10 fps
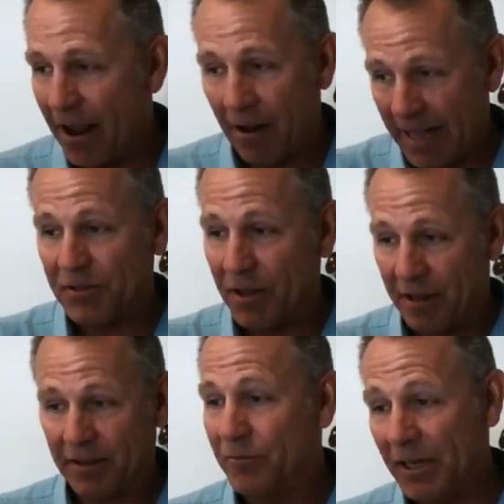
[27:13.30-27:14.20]
I'll answer
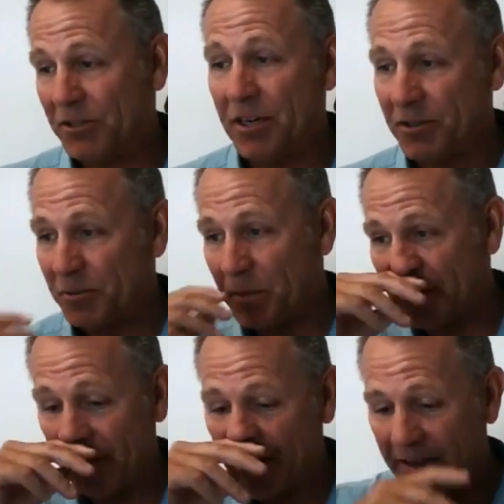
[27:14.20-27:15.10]
the question
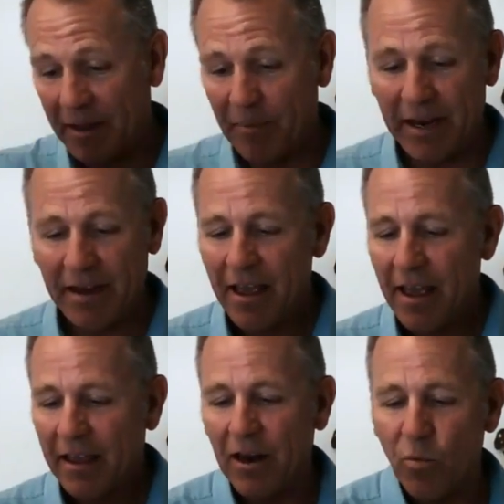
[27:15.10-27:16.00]
specifically, but
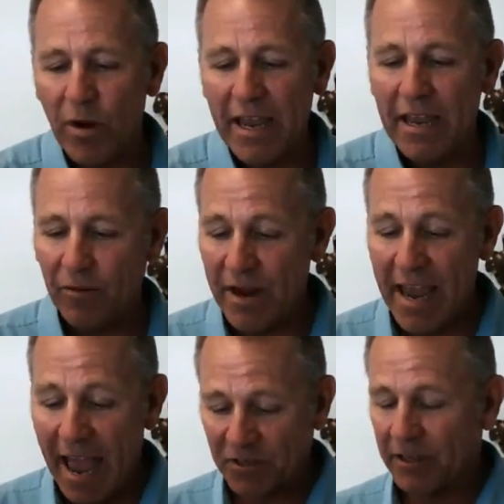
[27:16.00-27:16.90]
we
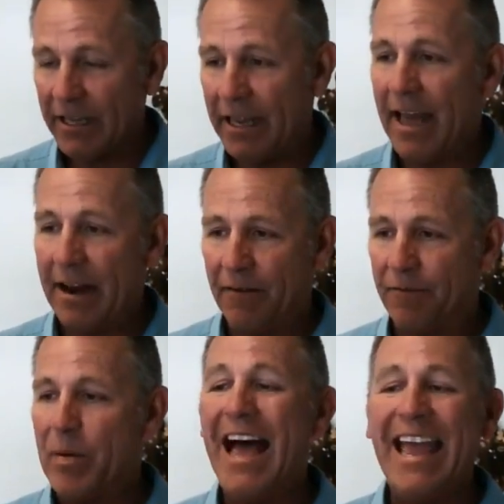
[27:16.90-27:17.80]
actually kind of
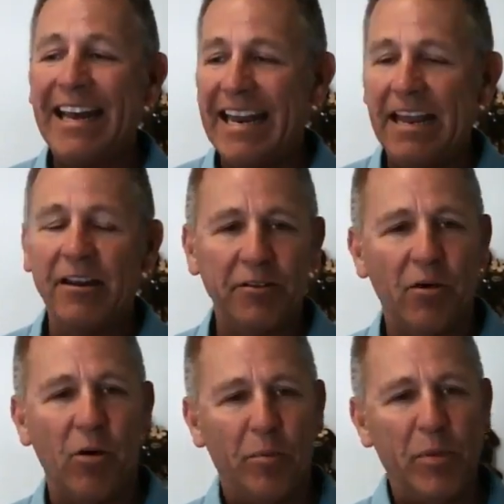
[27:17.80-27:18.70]
pioneered the
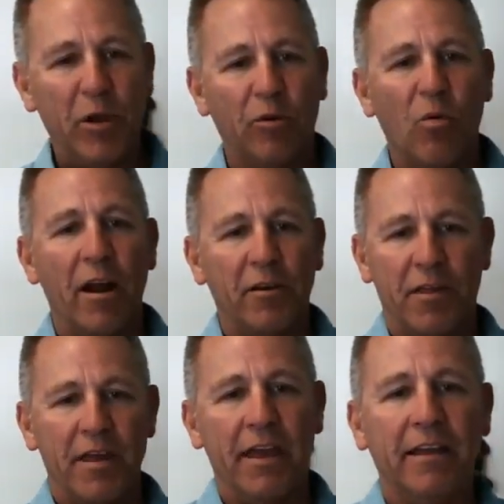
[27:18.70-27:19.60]
whole pure water
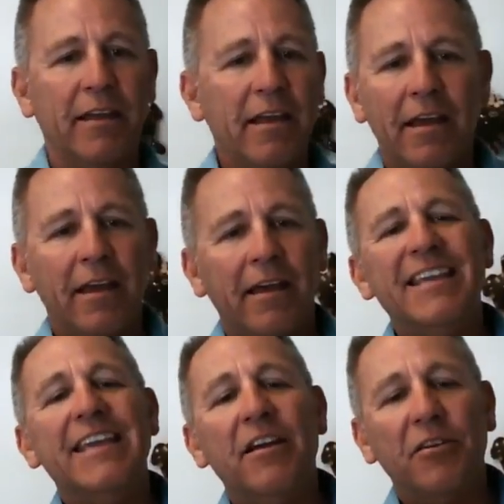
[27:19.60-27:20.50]
thing
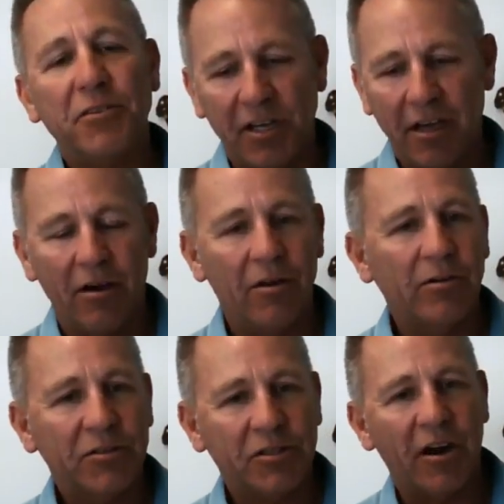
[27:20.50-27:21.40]
years ago.
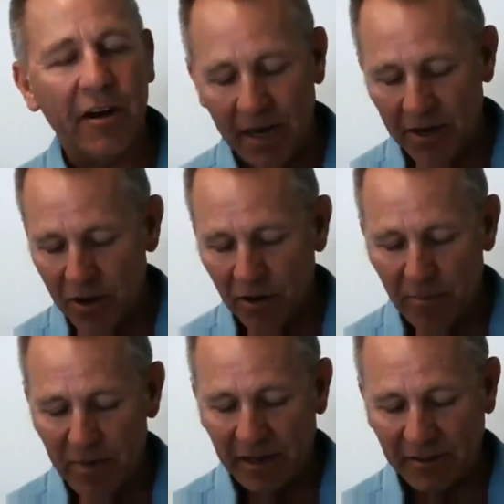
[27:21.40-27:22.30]
Started in
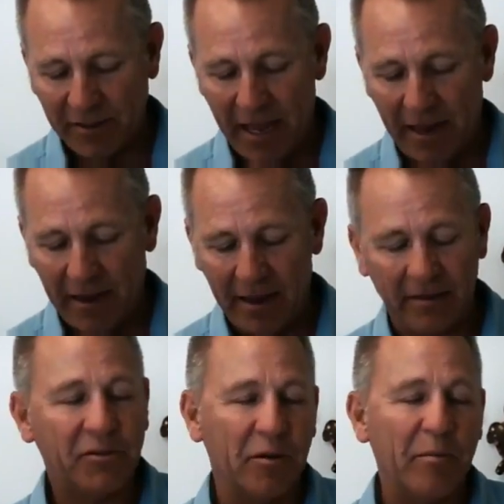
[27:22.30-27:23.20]
Europe because in
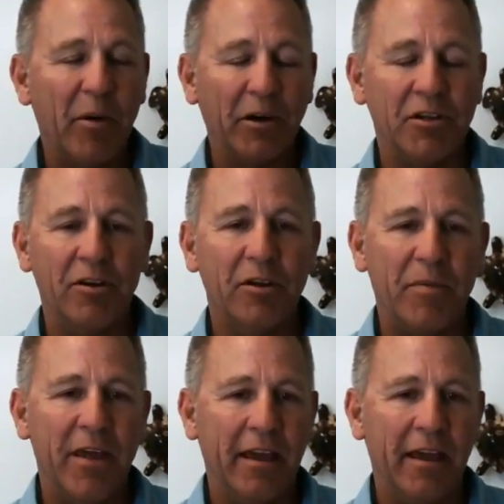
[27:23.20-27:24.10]
certain parts of Europe,